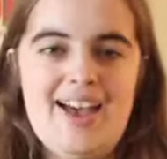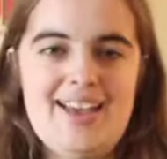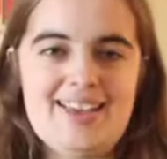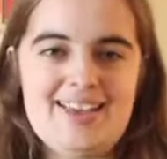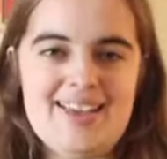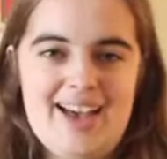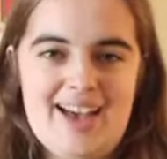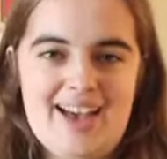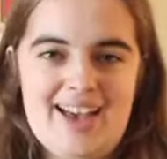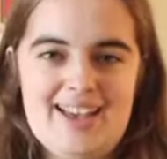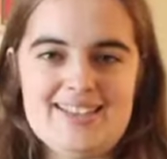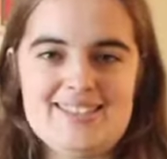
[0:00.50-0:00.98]

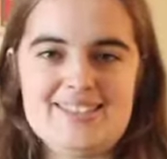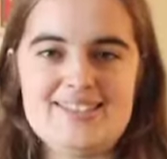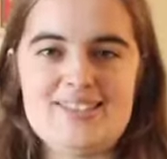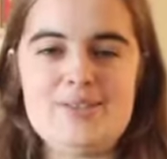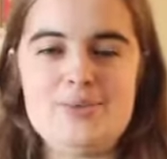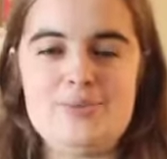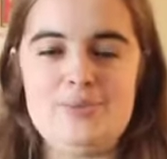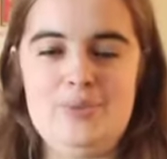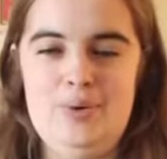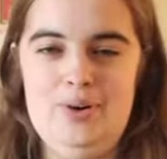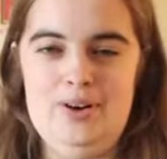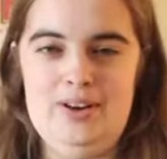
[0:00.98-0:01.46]
Hey guys,
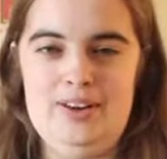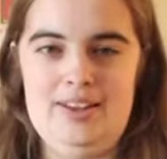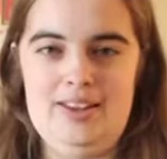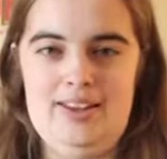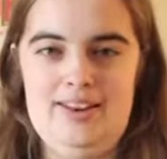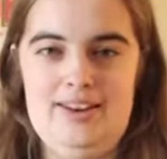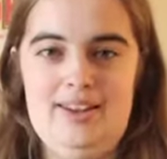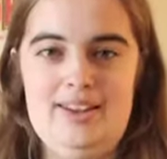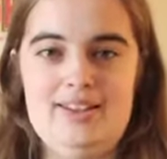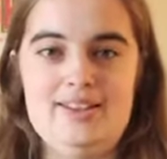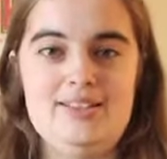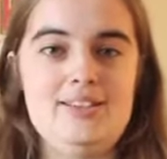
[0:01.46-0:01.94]
it's
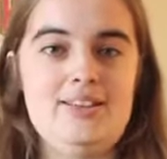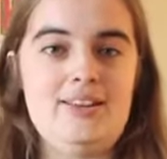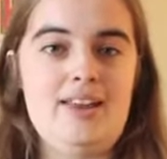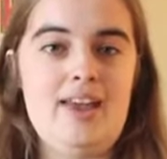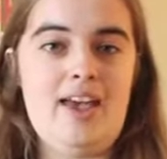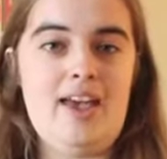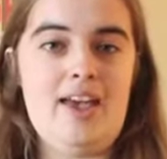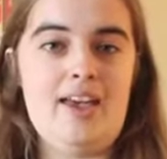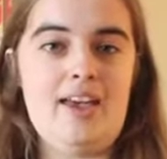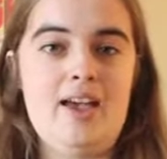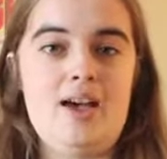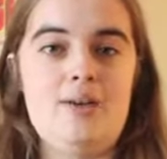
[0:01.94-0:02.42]
Morgan, and
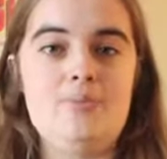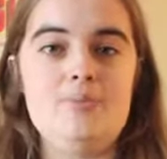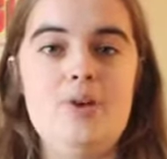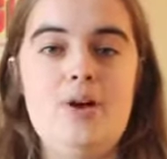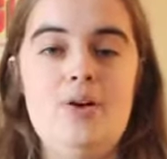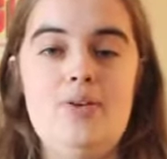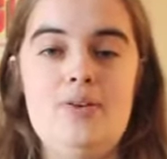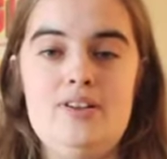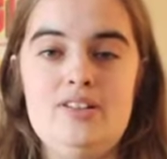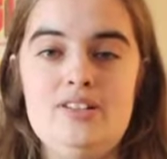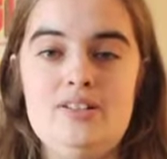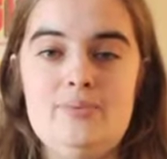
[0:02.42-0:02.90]
today I'm
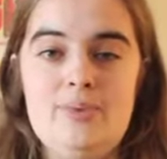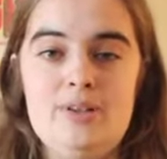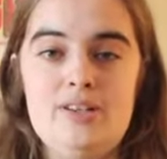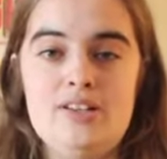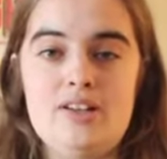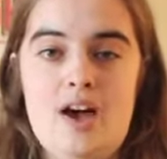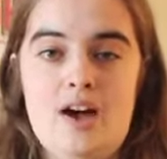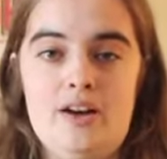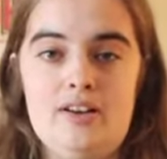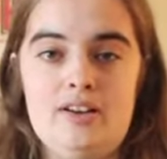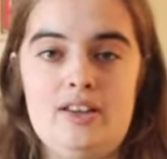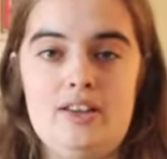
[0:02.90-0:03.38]
going to be
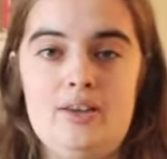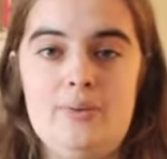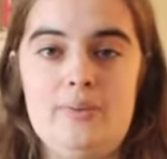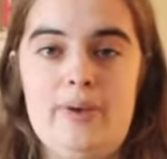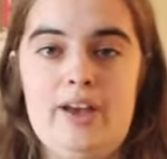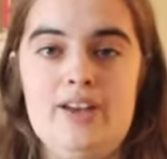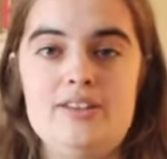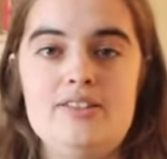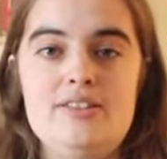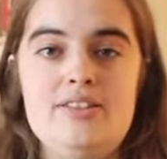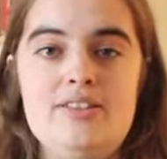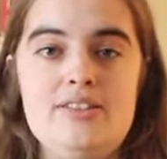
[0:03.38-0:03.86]
talking
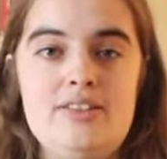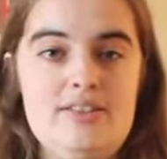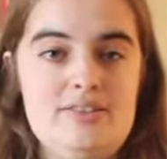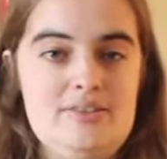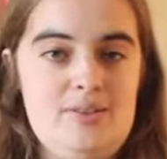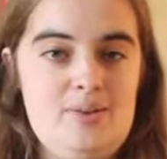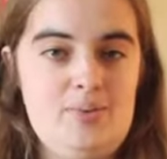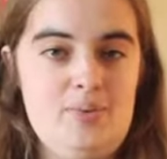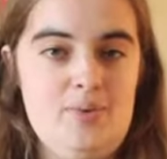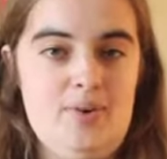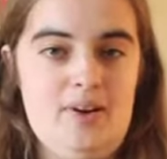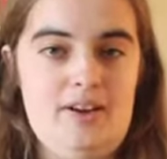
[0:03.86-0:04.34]
about
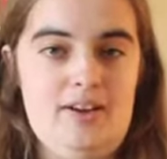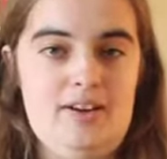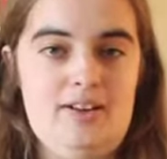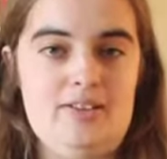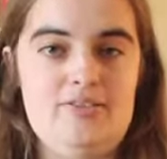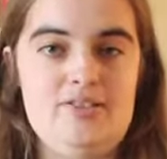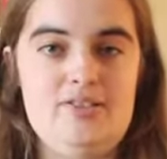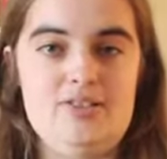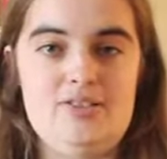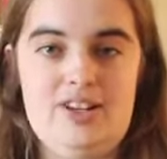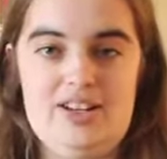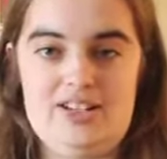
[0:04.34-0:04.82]
Season 1
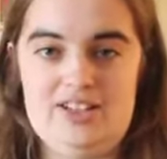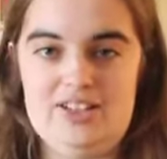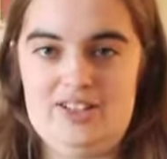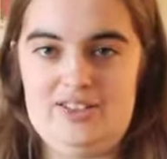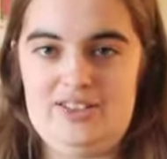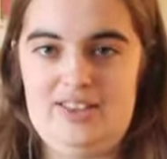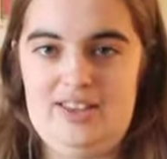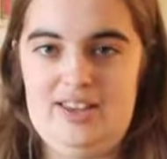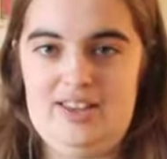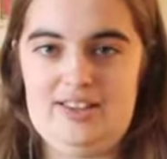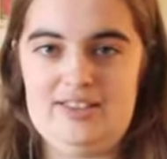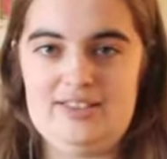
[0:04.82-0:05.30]
of Stranger
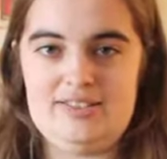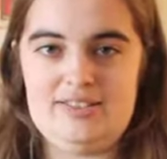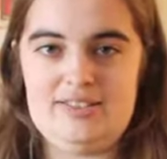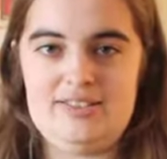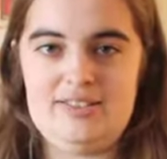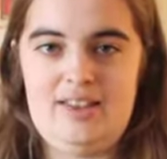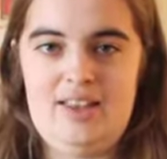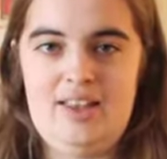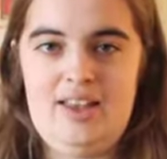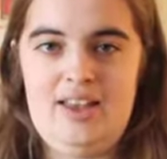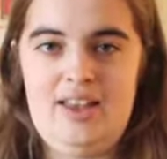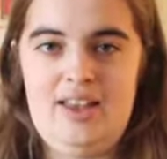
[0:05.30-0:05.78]

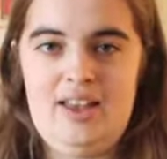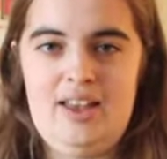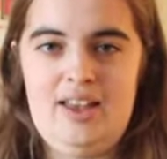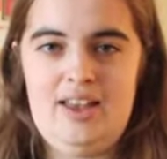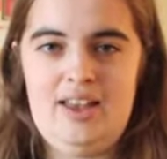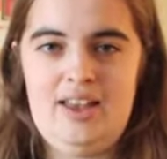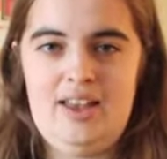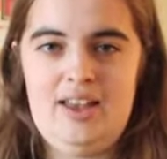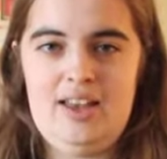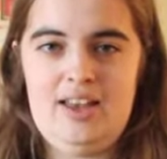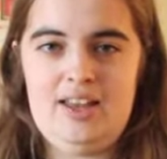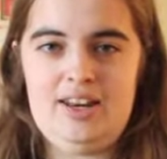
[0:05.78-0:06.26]
Things.
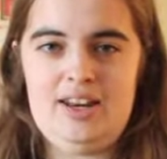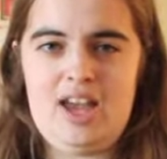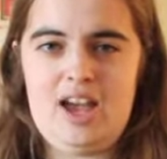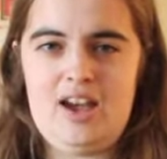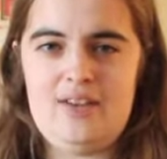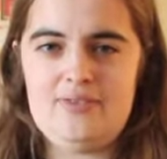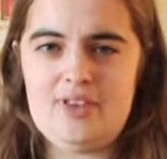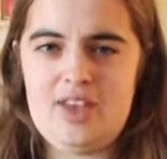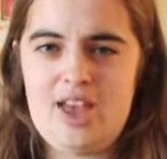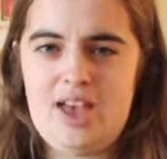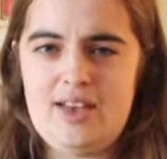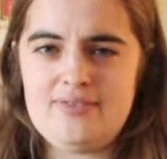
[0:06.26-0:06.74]
Now,
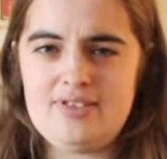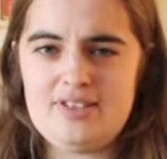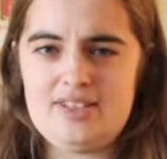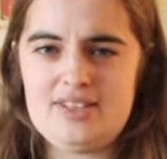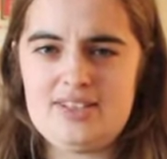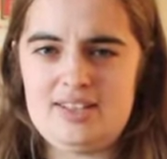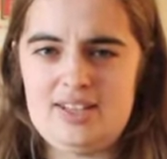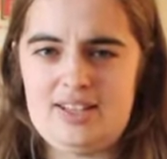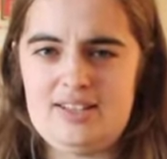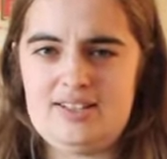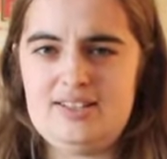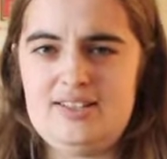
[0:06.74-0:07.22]
if you haven't
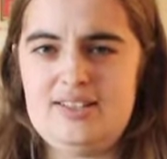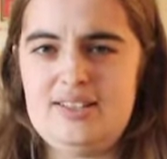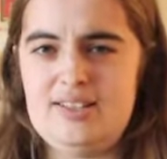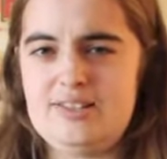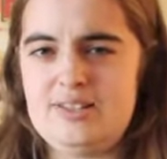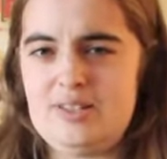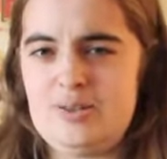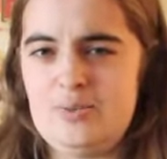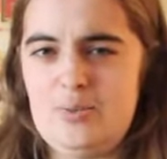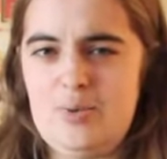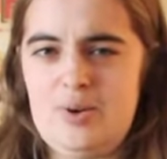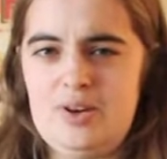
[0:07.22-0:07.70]
seen
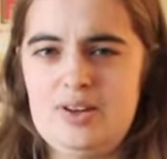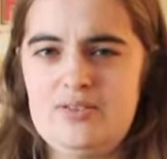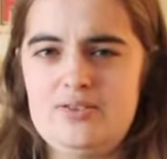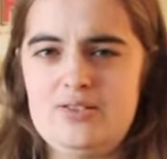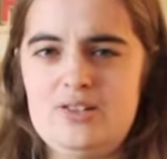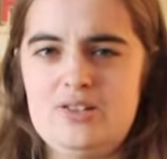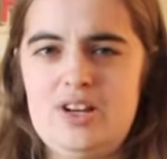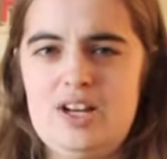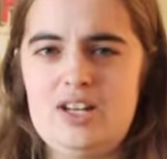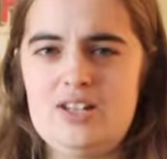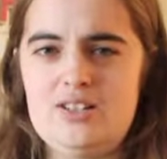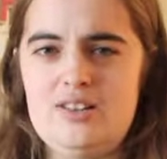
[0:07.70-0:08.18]
Season 1 of
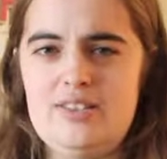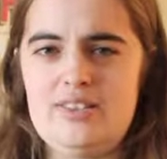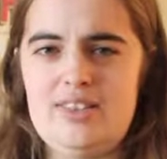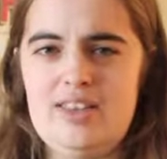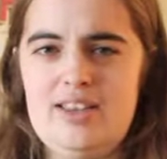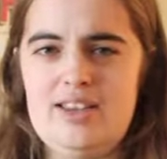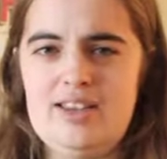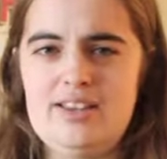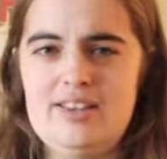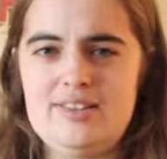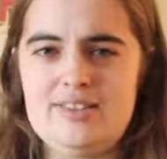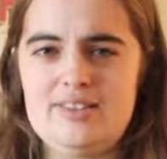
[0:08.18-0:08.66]
Stranger
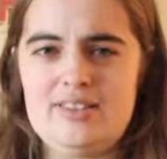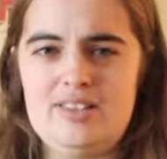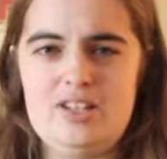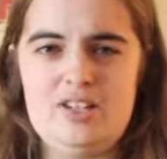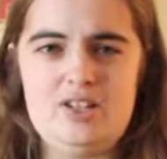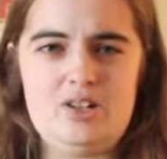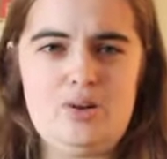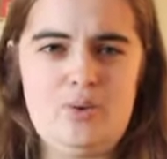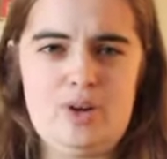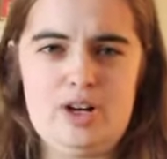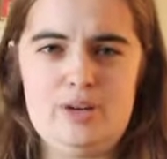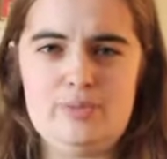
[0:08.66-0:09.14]
Things and you
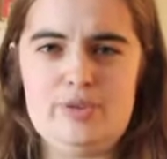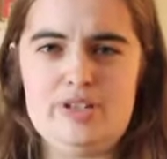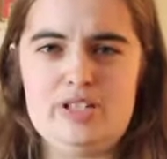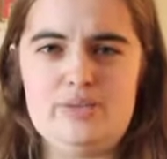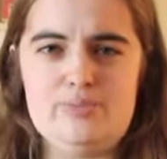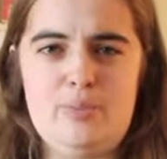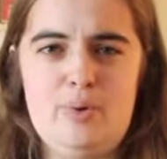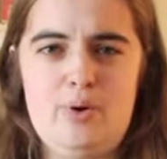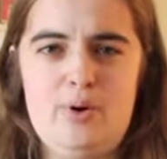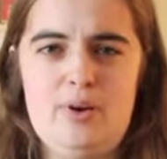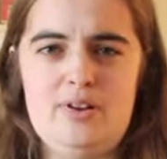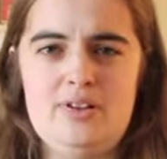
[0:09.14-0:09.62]
don't want to be
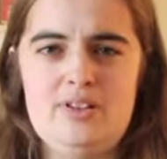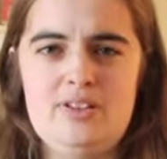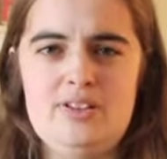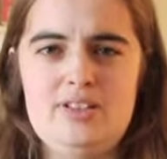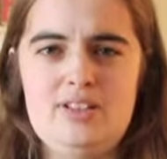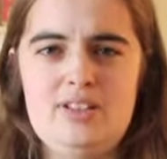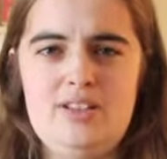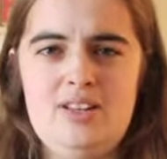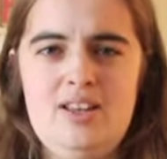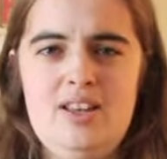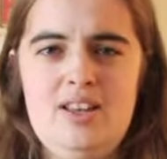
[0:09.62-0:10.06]
spoiled,